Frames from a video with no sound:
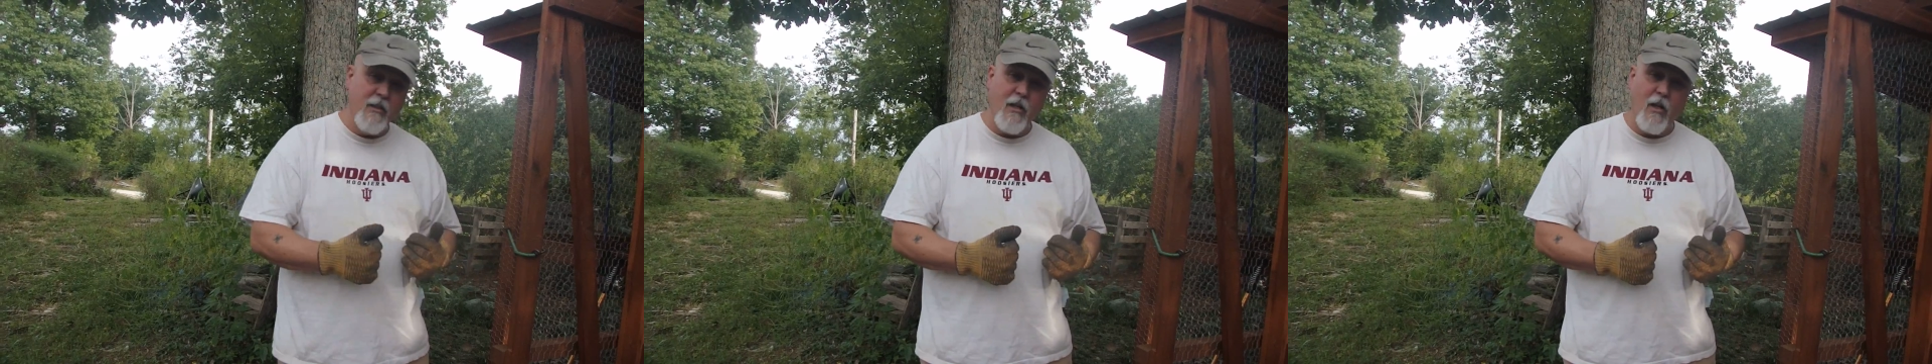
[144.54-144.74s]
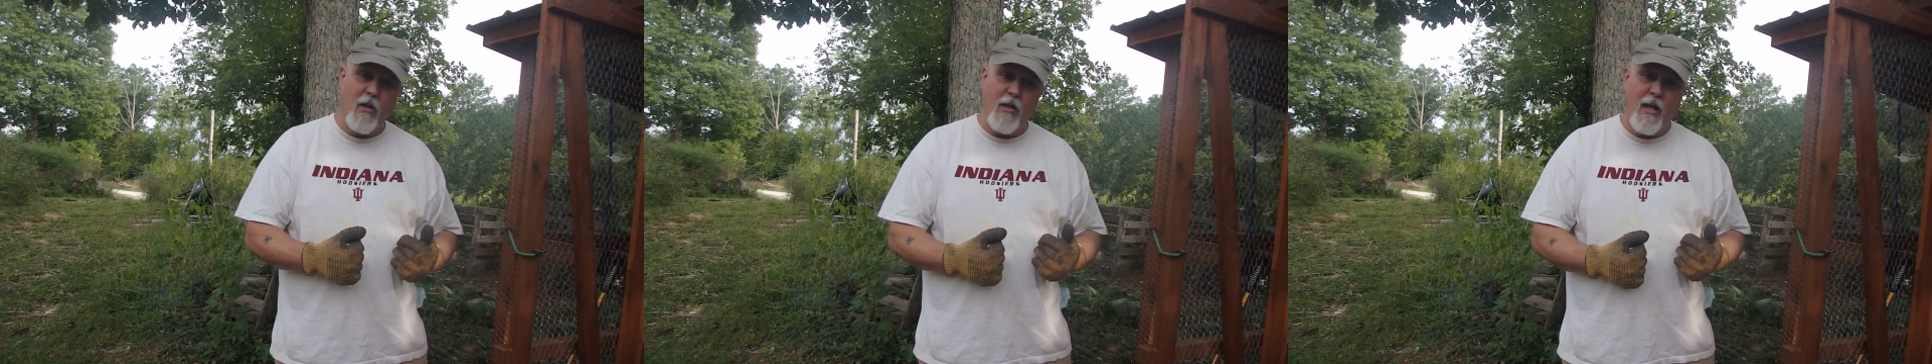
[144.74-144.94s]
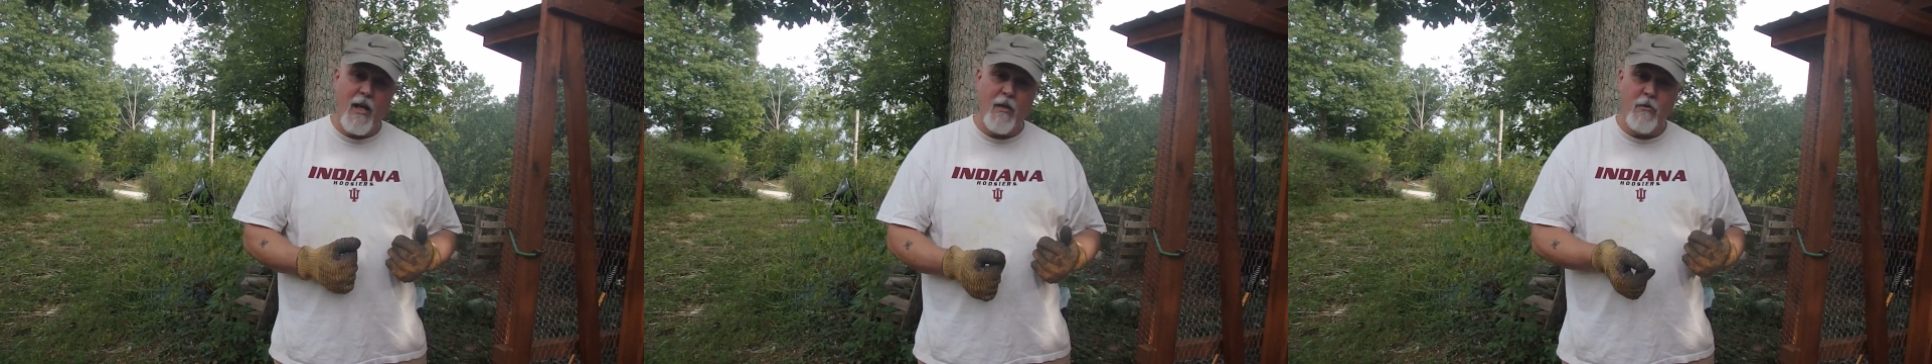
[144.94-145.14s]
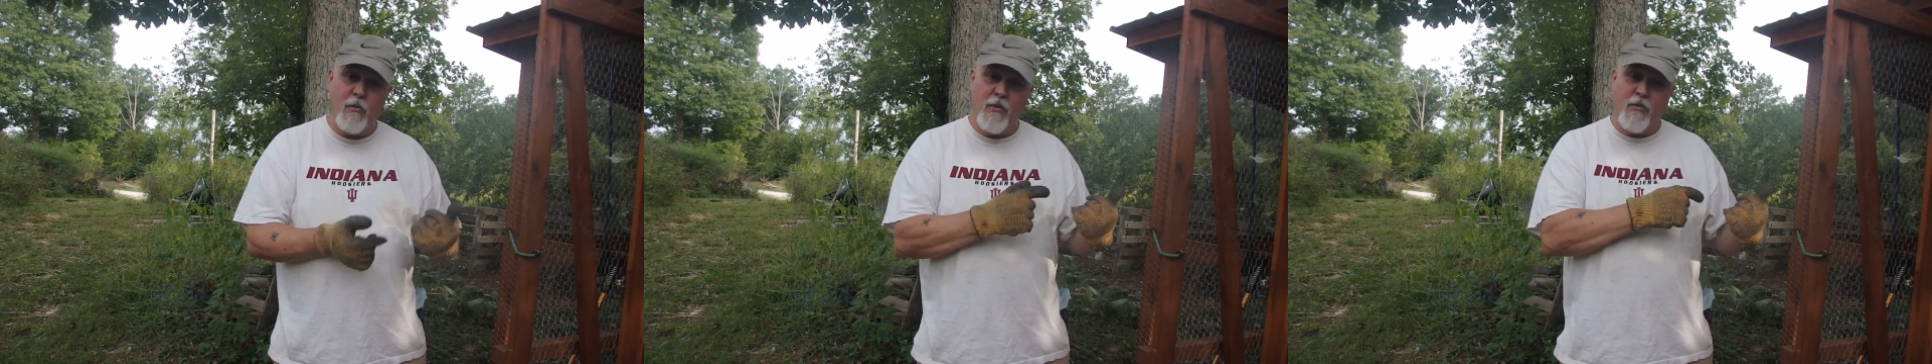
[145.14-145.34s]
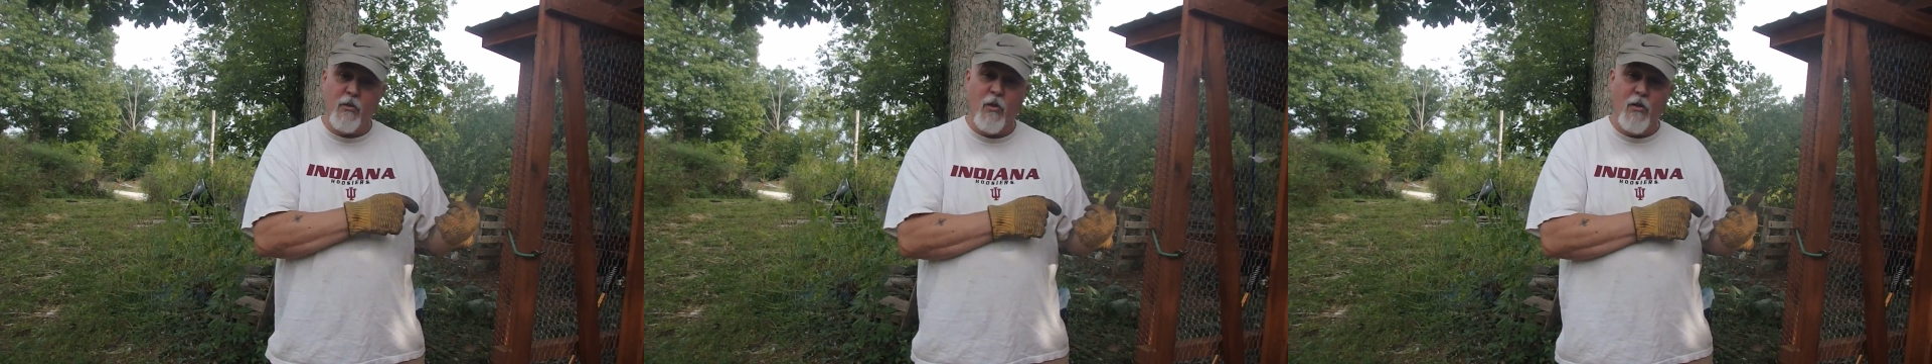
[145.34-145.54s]
it all out,
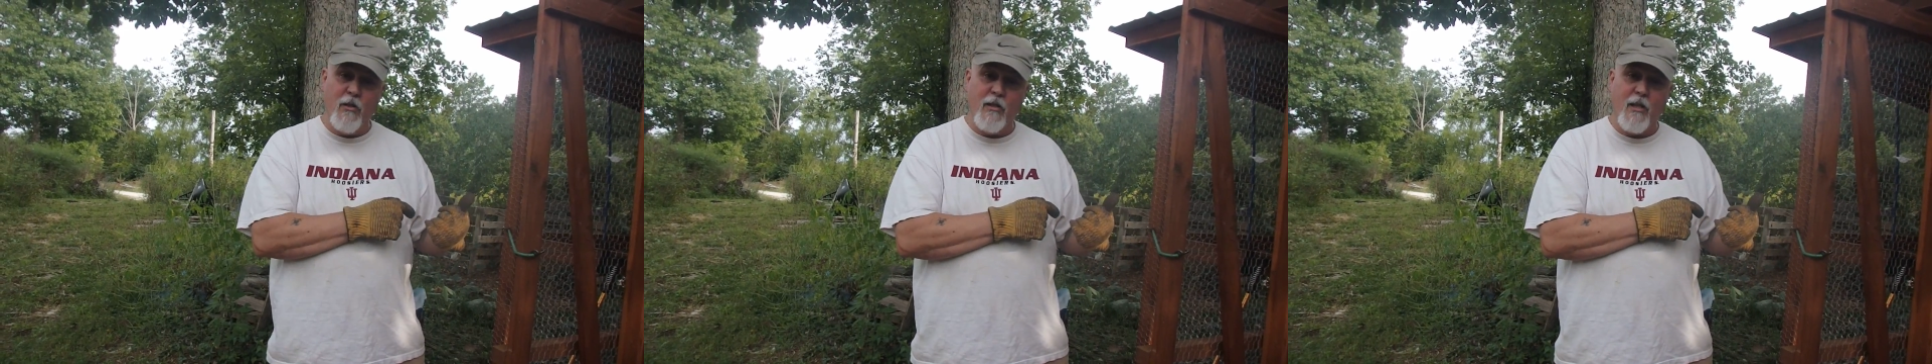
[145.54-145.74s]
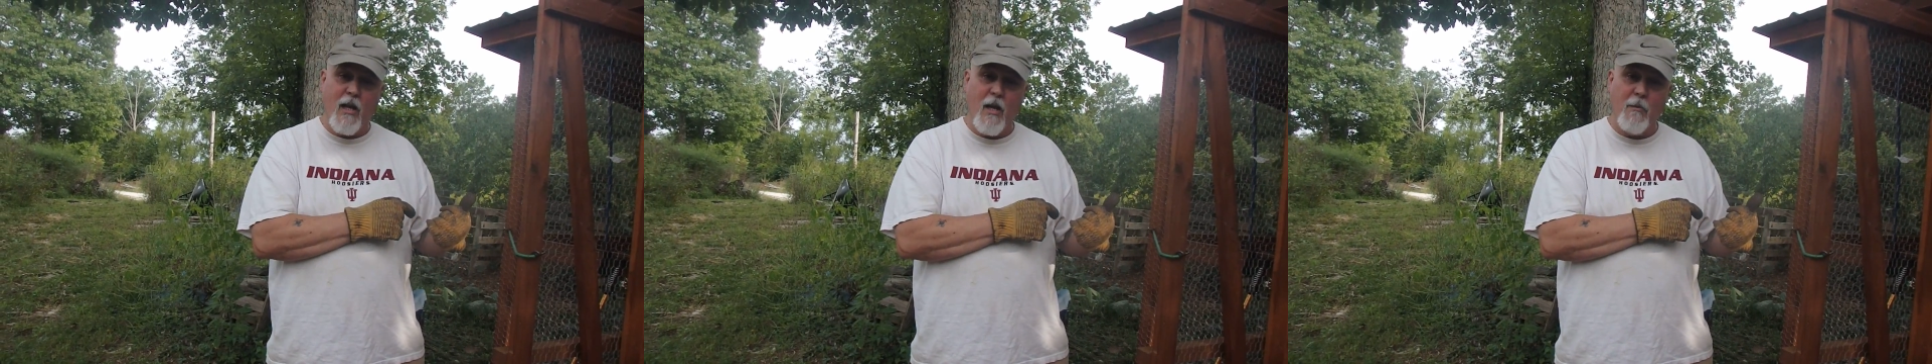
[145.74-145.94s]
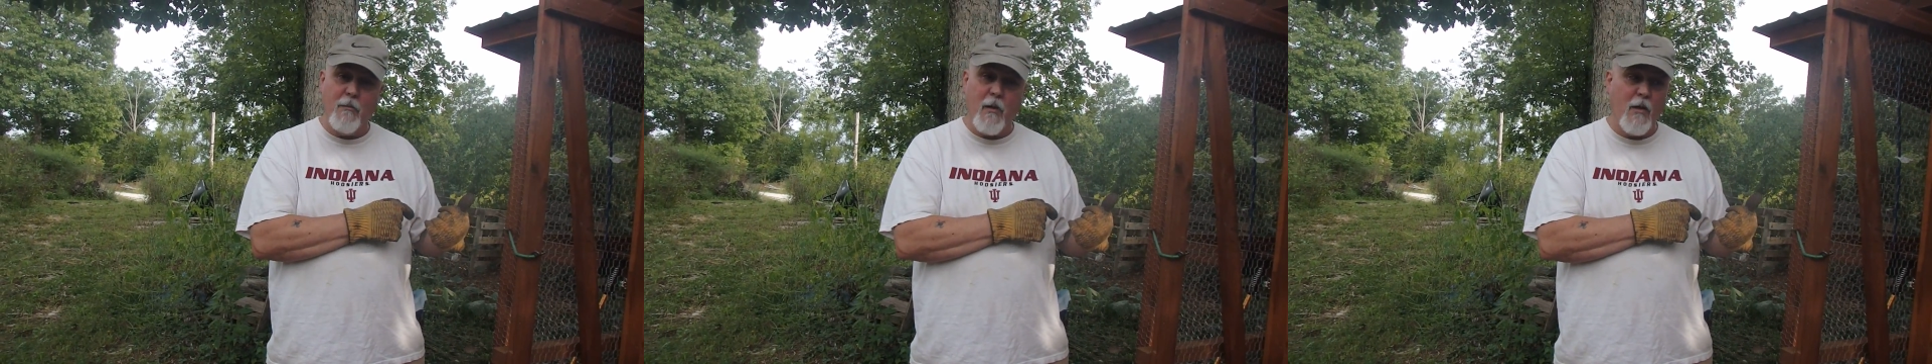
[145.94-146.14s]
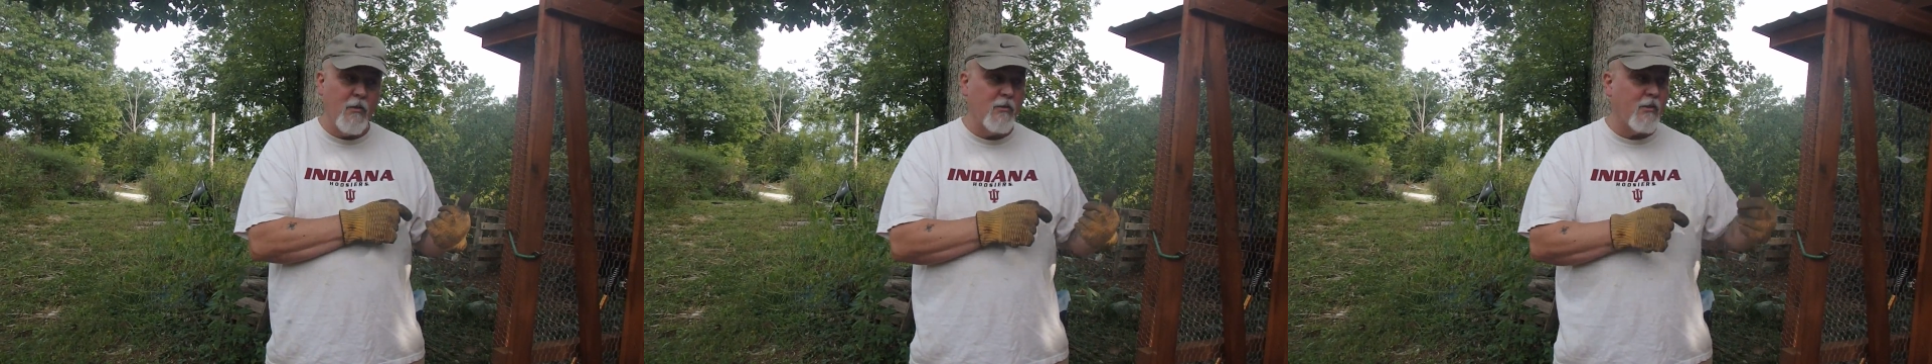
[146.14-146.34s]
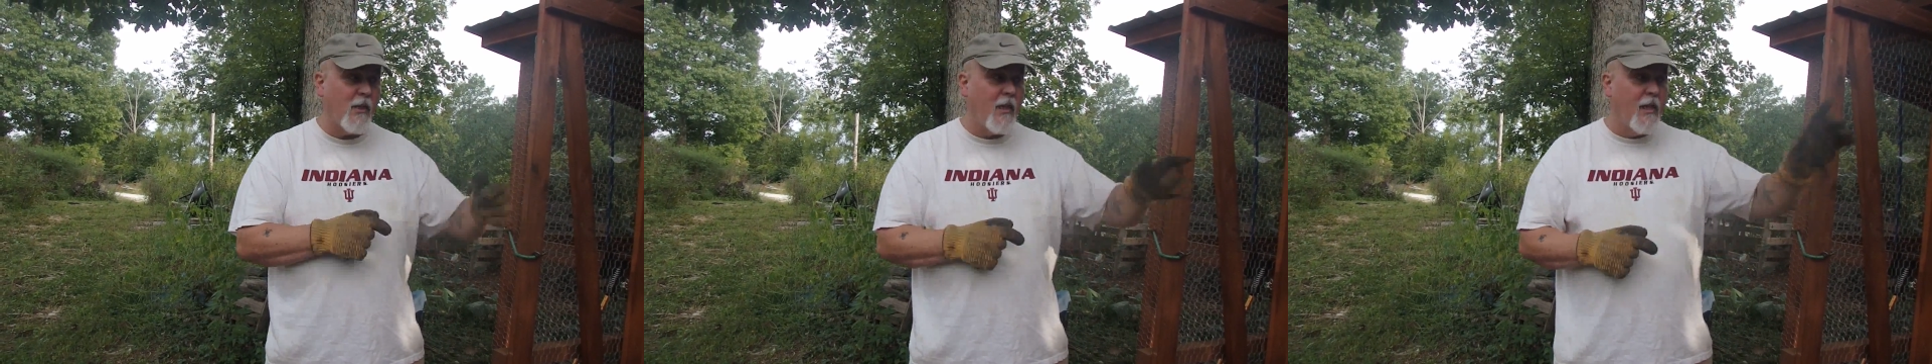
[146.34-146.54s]
we throw it in the
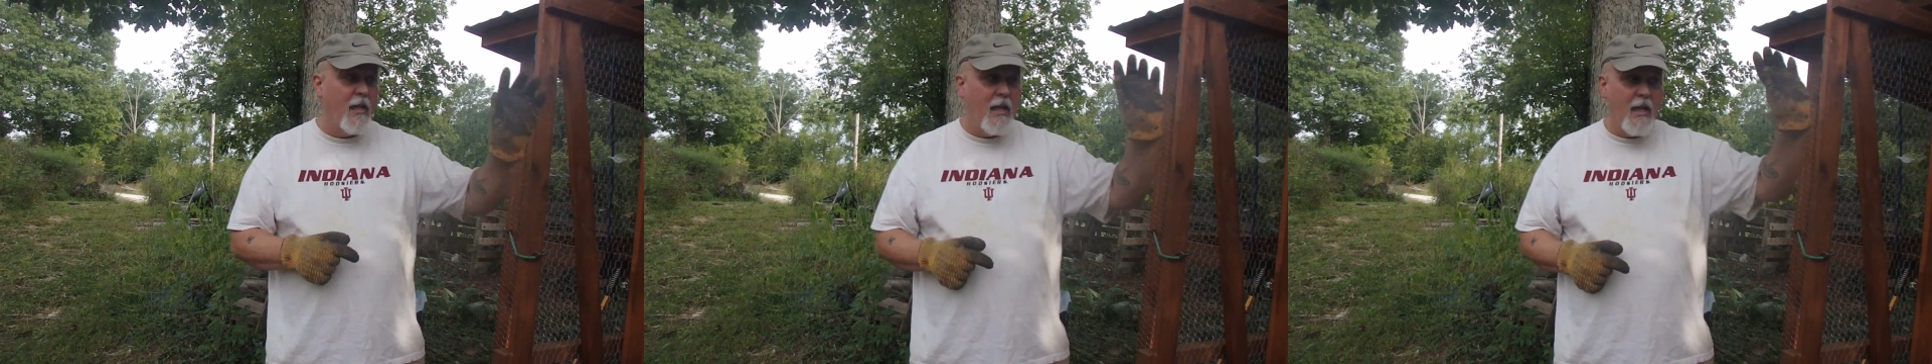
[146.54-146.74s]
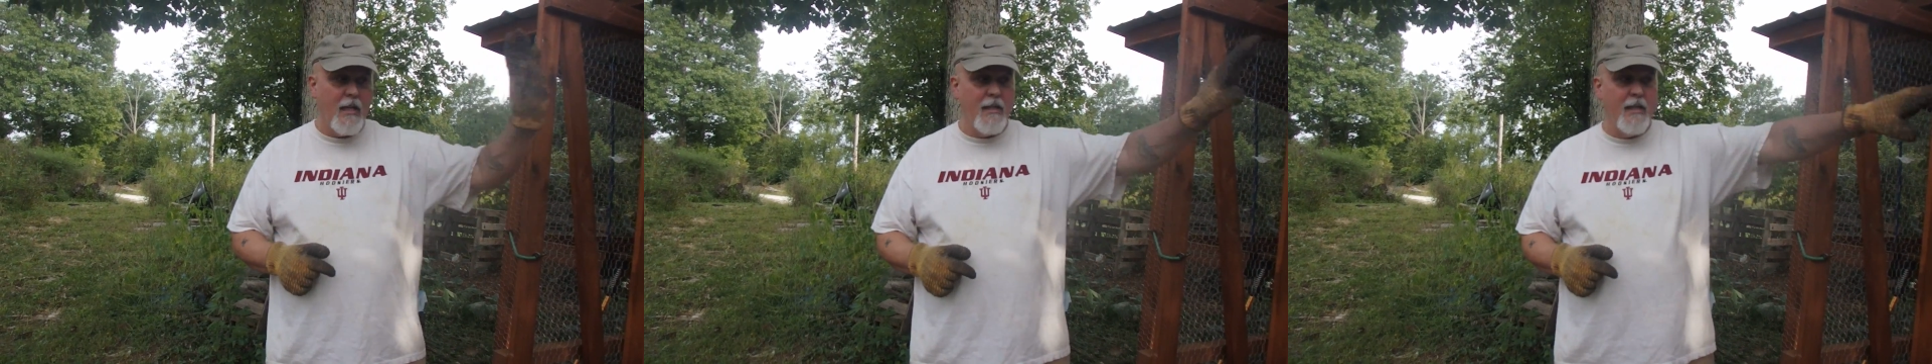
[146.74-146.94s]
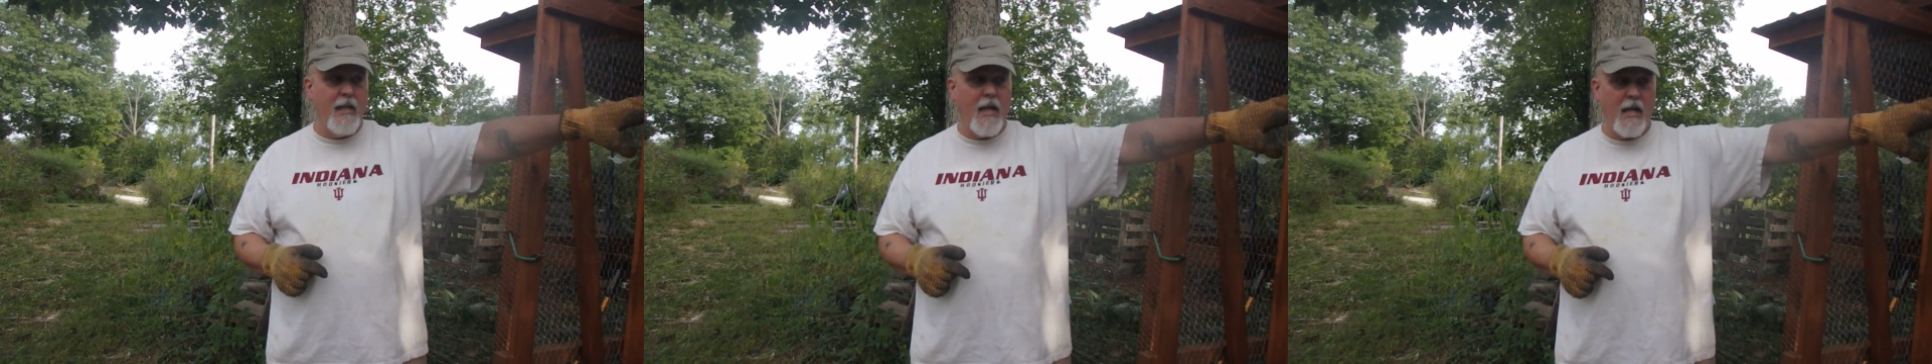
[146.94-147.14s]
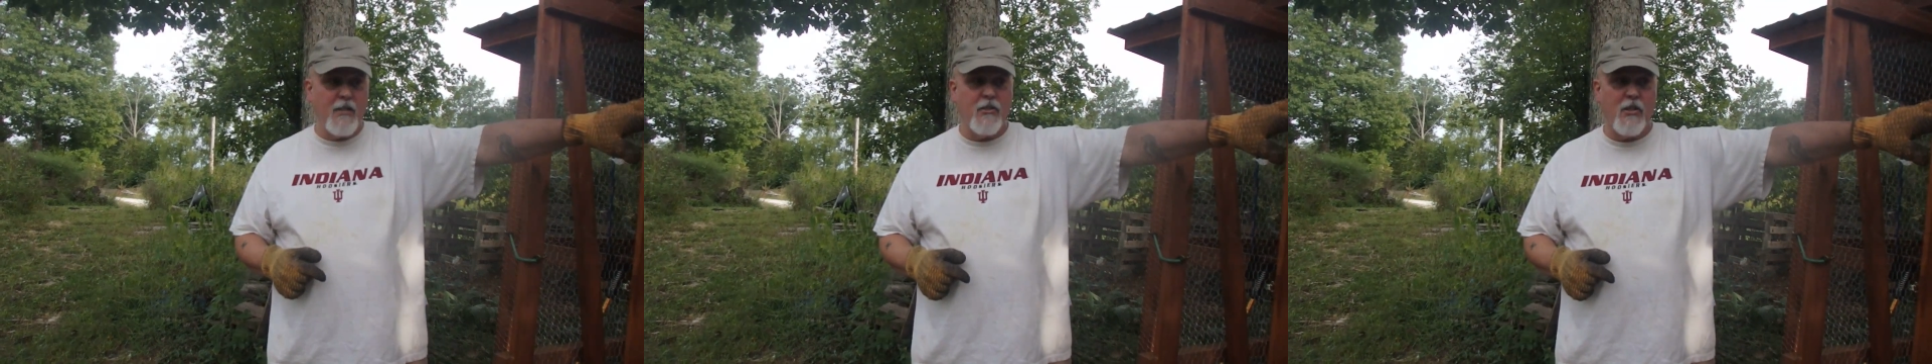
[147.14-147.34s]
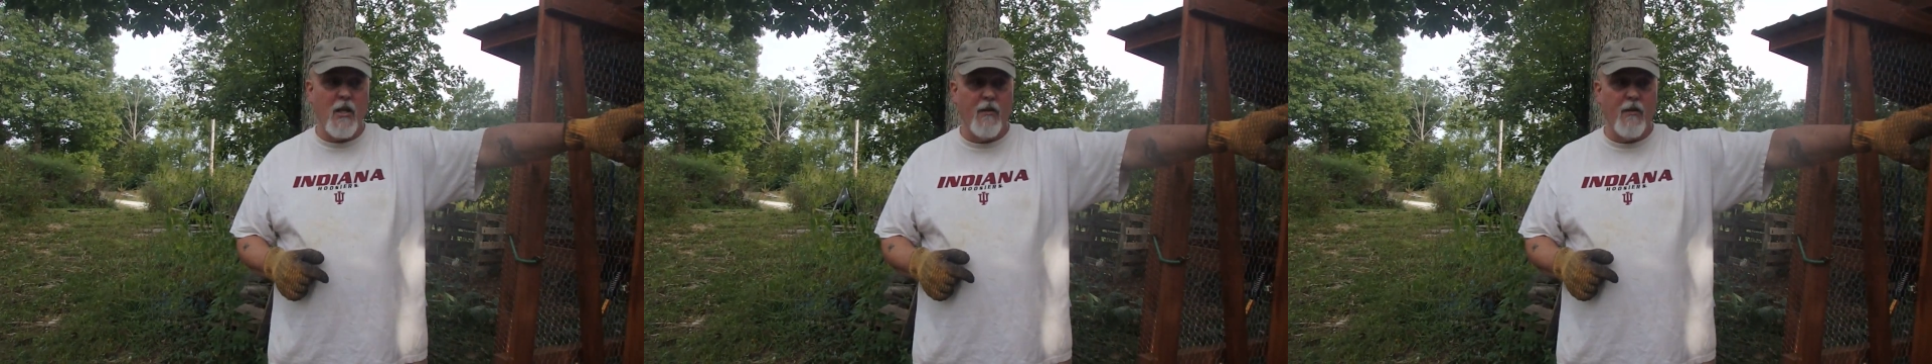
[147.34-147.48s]
compost, and then I